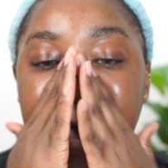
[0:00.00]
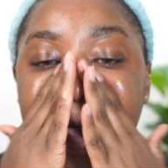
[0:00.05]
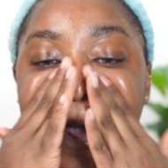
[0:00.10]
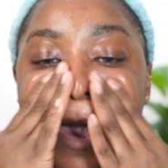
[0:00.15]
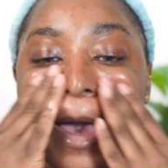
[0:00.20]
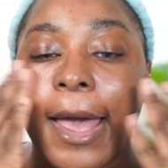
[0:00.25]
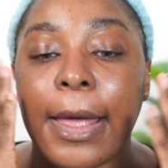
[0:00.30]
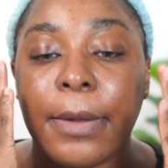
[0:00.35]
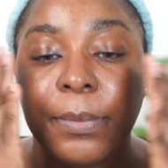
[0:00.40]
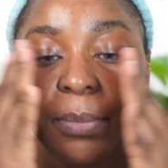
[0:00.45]

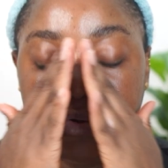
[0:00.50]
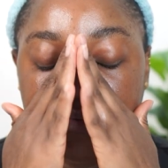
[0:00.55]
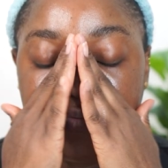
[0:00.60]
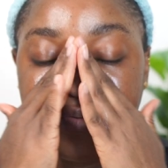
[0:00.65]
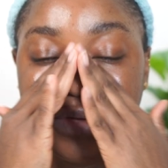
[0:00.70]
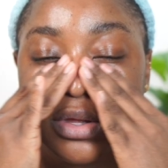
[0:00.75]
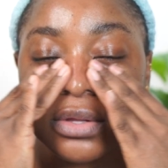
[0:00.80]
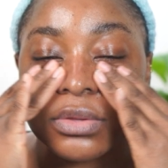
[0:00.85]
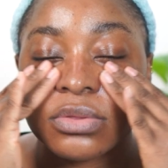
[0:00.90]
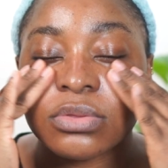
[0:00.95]
I
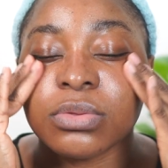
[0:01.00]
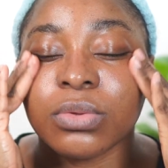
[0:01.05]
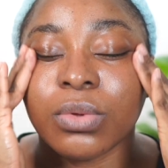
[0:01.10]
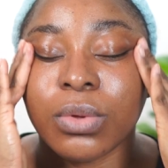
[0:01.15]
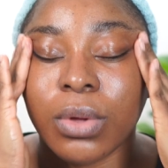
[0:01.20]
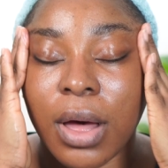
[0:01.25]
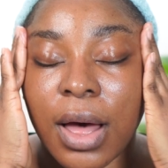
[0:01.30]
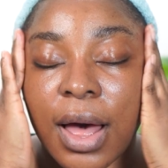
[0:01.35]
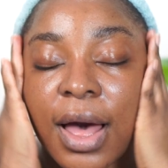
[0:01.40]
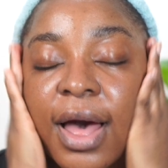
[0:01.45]
prefer to
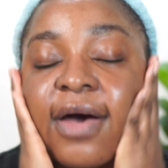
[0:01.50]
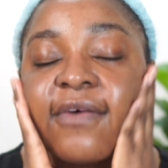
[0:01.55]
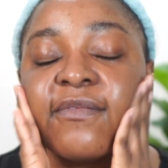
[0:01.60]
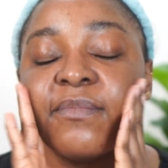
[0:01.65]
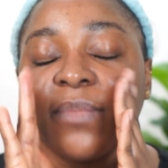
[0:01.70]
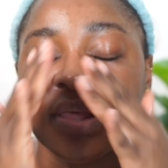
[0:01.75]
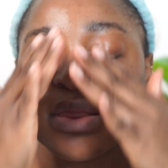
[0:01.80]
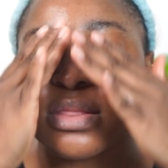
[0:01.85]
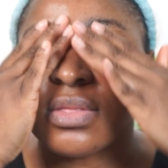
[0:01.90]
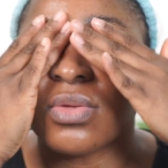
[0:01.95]
have
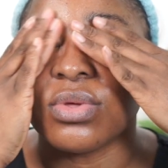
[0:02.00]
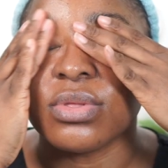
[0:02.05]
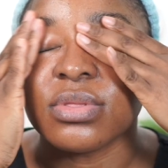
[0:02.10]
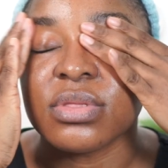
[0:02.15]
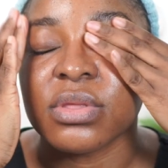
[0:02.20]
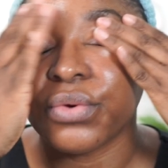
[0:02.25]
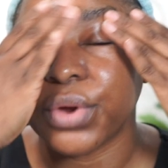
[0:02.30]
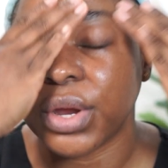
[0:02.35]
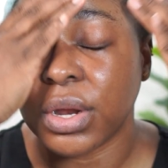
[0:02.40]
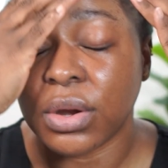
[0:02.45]
my
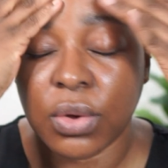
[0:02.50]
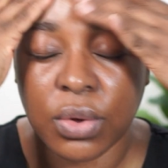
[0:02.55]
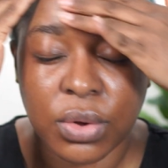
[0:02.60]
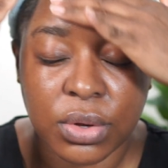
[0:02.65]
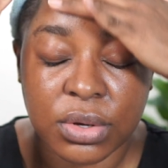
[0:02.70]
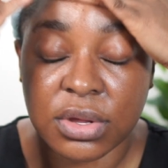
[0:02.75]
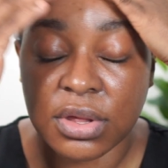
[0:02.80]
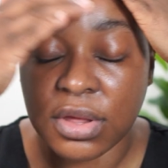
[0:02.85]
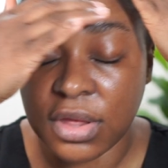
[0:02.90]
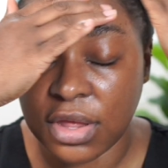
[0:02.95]
sunscreen
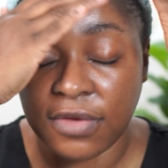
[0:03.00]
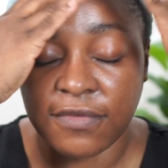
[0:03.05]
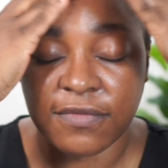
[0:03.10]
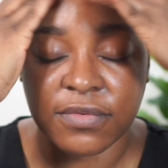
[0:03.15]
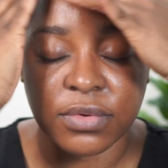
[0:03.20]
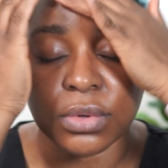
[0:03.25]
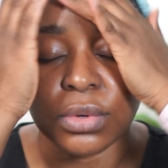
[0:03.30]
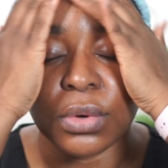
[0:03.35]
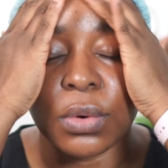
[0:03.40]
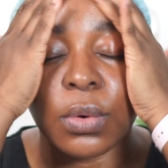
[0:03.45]
on
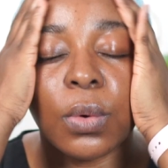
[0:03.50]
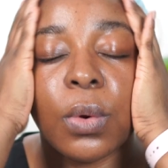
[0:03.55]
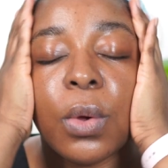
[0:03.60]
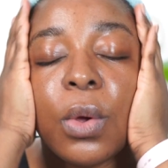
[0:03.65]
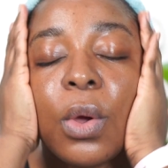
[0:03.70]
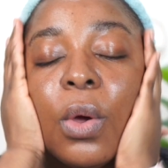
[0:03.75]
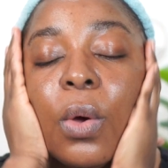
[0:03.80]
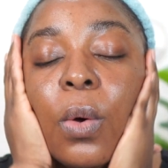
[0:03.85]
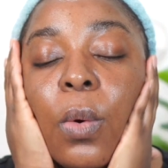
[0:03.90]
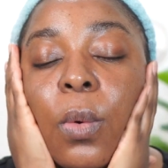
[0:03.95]
even
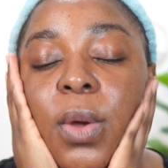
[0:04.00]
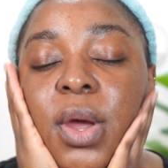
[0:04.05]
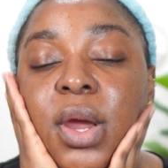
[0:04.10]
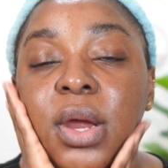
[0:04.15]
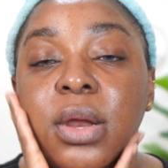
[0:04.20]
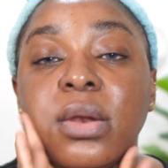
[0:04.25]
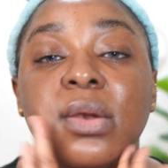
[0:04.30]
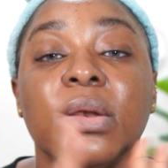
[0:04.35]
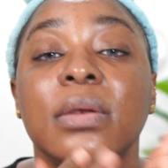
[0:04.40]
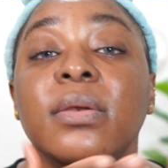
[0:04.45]

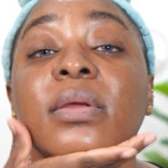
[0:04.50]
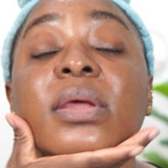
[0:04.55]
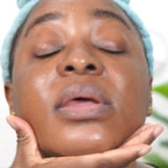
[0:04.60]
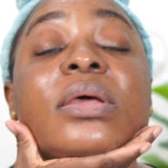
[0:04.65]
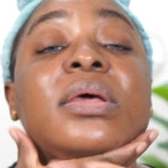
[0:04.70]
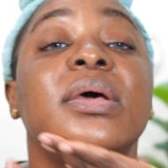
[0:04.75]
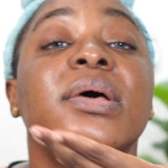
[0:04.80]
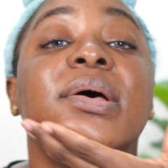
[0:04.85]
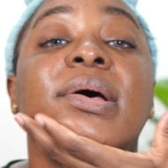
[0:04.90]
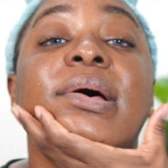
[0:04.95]
when
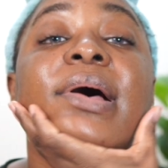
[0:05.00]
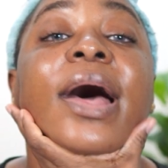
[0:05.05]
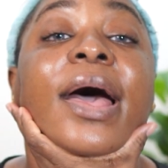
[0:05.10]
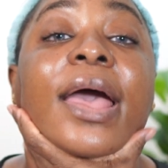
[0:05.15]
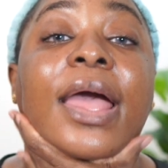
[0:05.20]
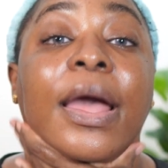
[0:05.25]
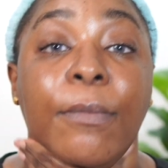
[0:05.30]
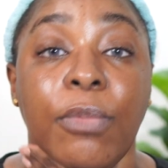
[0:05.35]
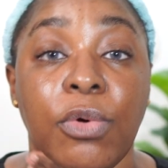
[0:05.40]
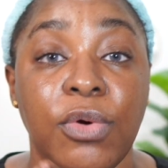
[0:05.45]
I
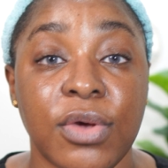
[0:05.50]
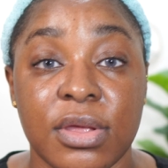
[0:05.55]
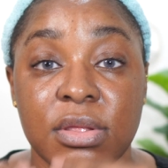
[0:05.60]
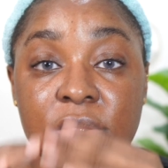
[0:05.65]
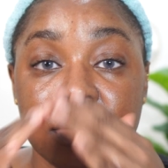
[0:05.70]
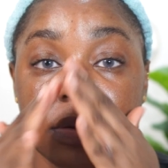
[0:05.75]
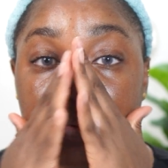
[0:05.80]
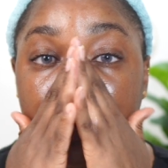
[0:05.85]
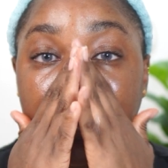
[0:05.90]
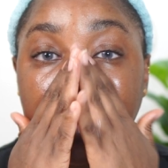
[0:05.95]
am going
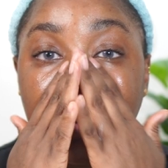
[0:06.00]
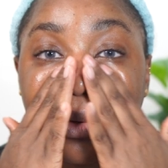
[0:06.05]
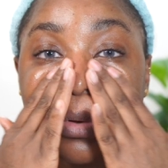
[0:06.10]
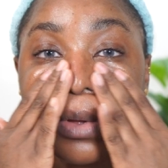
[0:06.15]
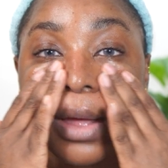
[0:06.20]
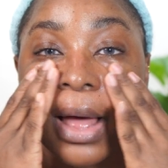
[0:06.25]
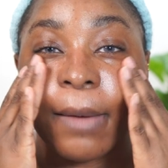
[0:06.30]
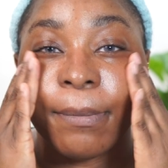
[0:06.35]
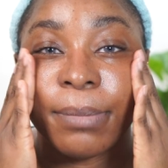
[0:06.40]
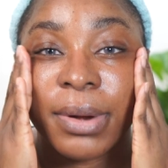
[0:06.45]
to
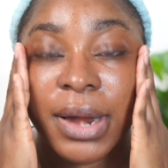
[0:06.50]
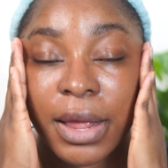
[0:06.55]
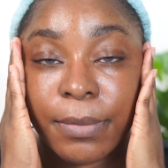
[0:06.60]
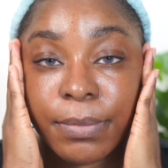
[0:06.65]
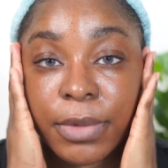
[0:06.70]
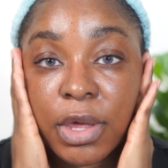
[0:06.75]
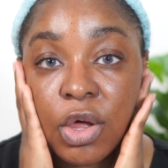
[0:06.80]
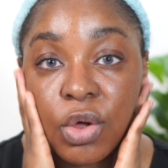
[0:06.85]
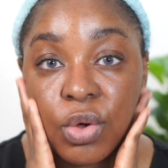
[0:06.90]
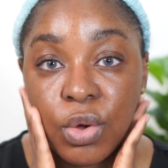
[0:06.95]
apply
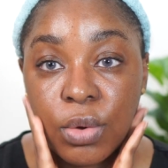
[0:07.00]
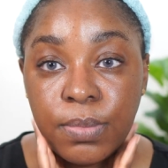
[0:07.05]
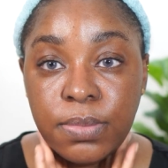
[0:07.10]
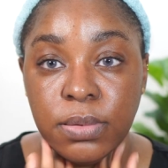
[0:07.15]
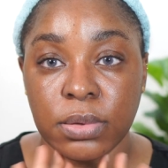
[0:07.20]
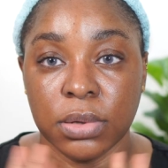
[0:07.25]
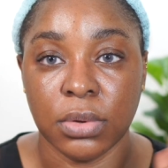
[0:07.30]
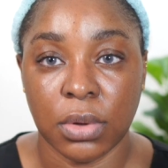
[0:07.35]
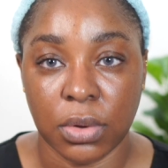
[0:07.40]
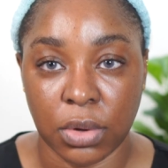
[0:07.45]
makeup
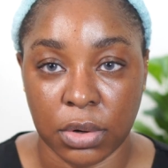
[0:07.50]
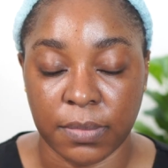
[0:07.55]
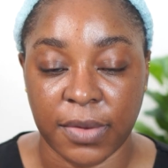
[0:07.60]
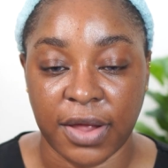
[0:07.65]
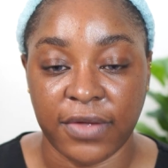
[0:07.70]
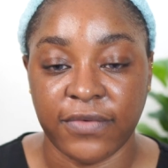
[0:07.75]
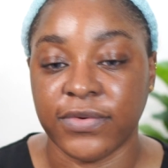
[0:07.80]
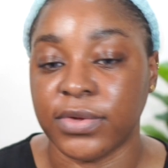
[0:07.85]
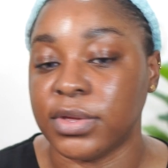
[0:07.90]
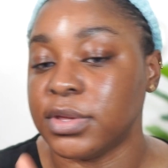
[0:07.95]
on my
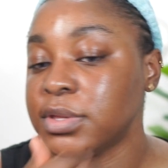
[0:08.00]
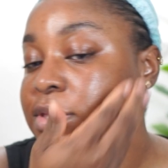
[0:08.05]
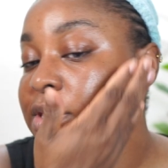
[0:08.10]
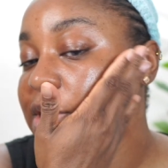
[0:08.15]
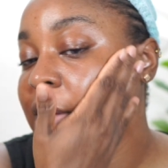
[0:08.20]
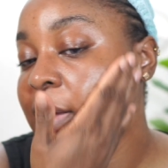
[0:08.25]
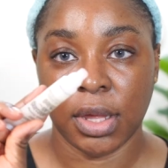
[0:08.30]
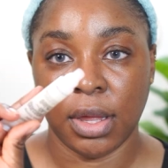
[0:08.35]
face.